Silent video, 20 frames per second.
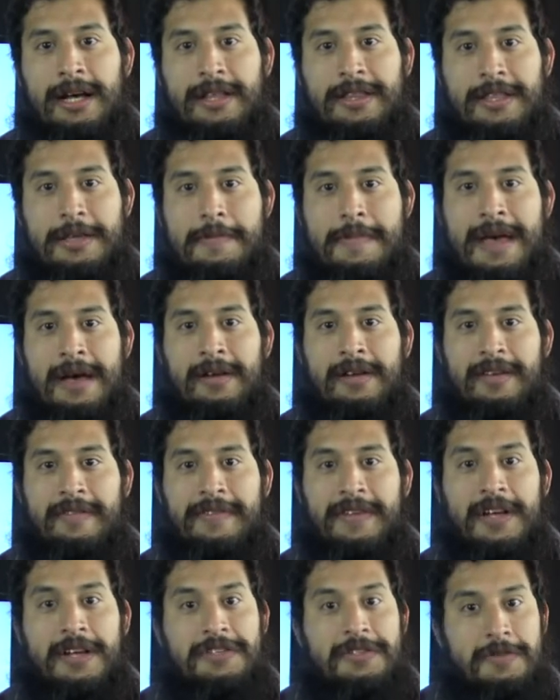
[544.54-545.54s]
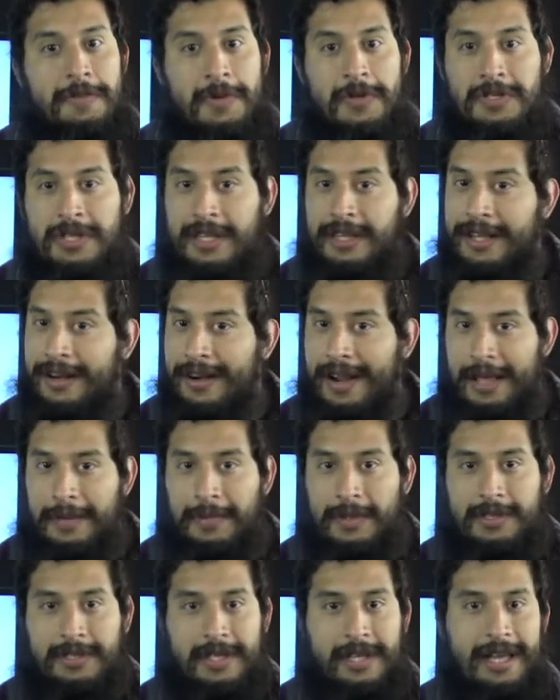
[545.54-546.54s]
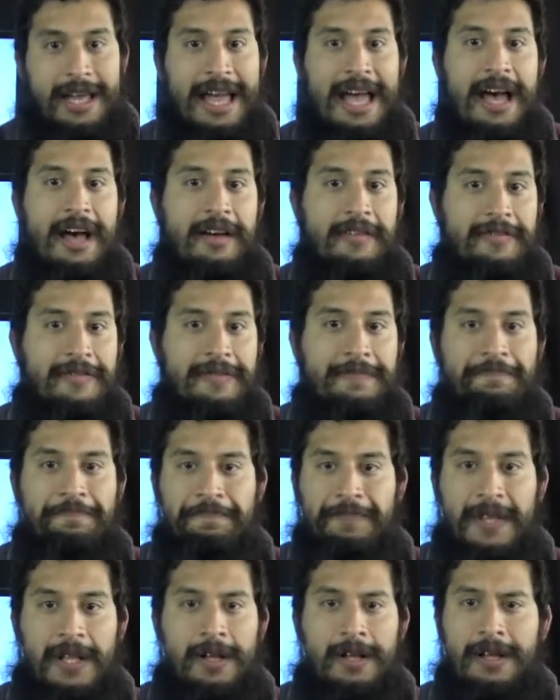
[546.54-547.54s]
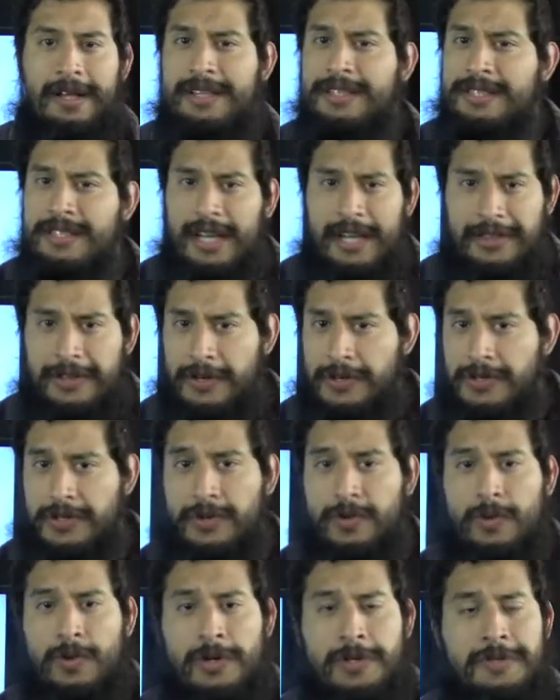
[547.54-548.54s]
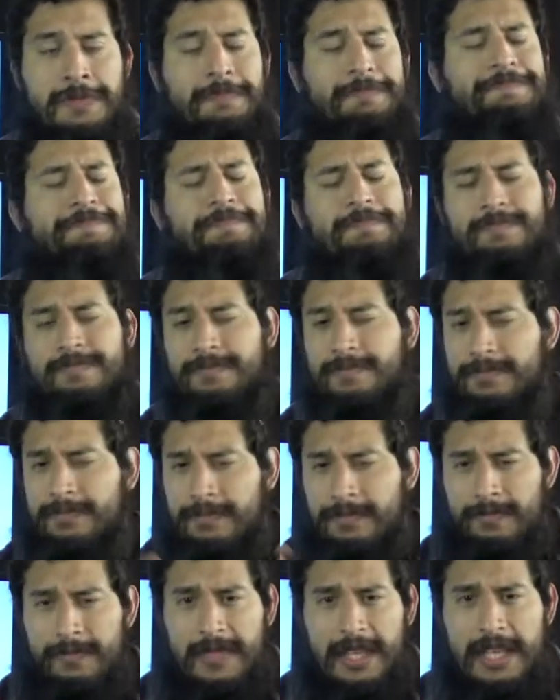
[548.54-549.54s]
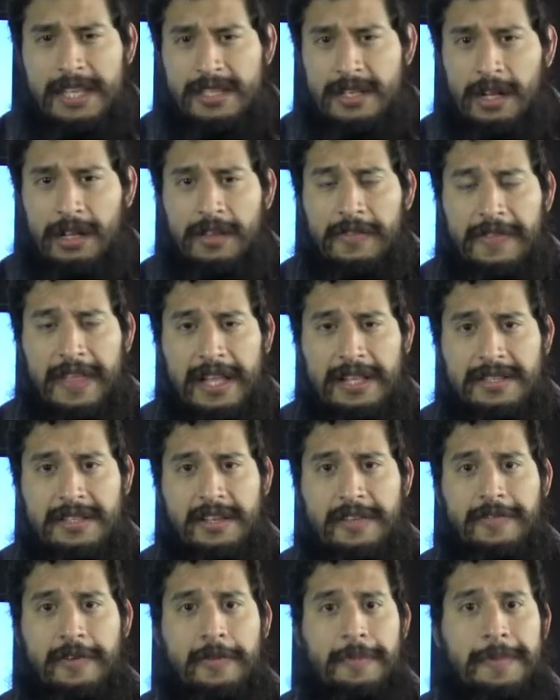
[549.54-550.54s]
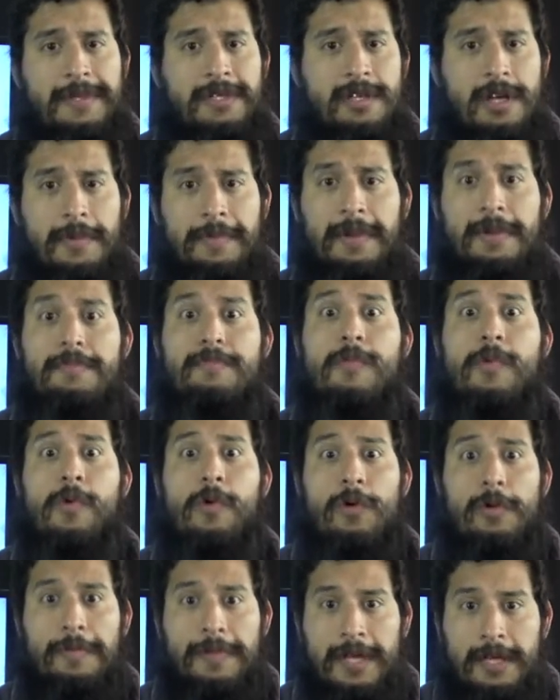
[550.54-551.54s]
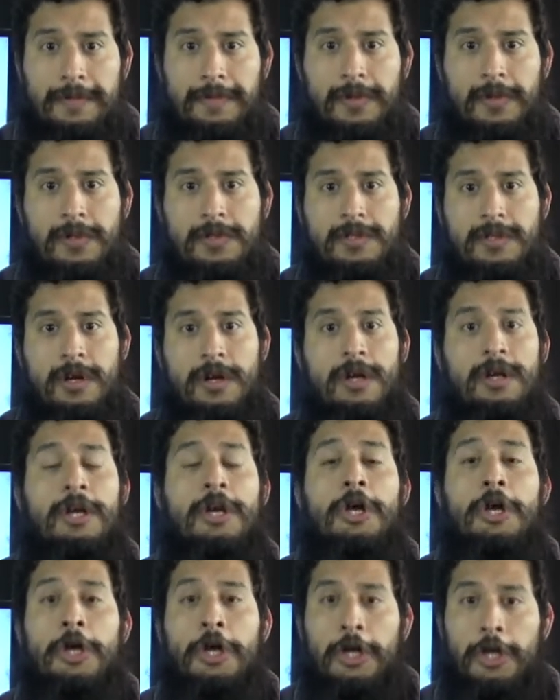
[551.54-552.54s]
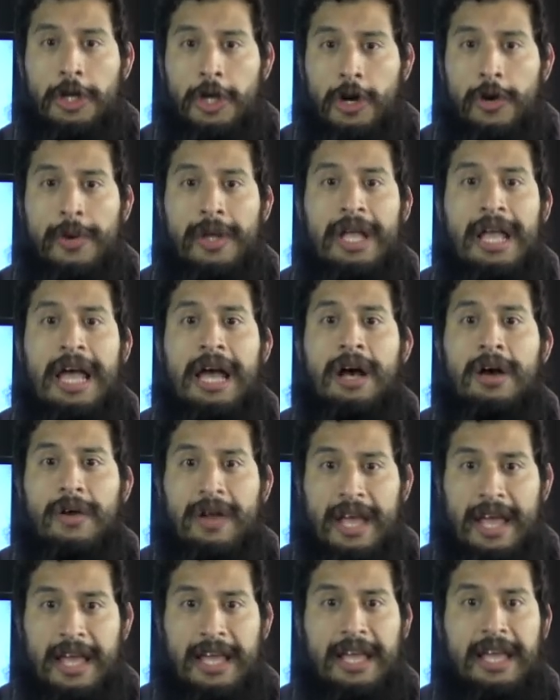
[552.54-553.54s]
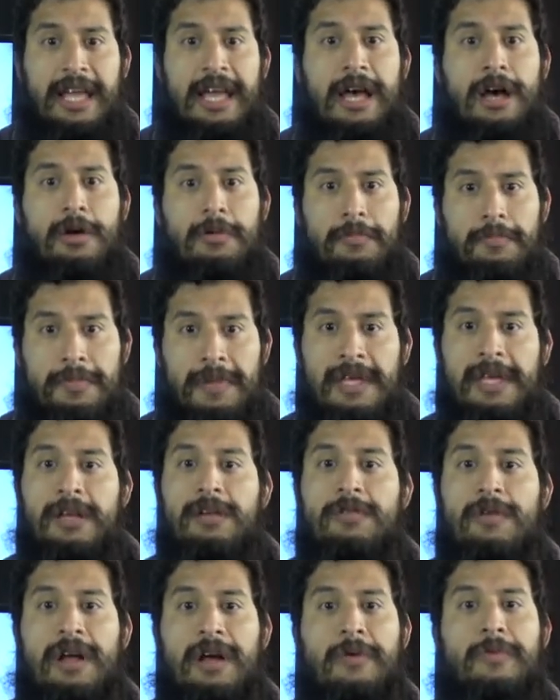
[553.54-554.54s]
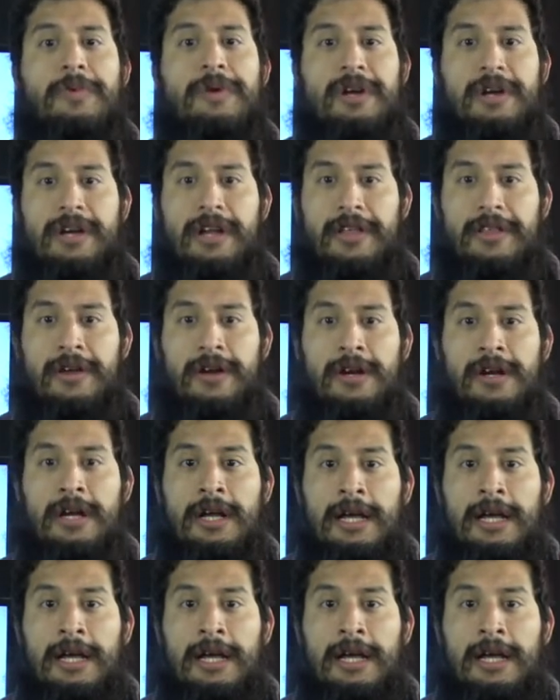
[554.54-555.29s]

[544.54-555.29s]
the amount of customers that they're able to have inside their stores. As all of that stuff opens up and more people start going out, hanging out, and being around one another,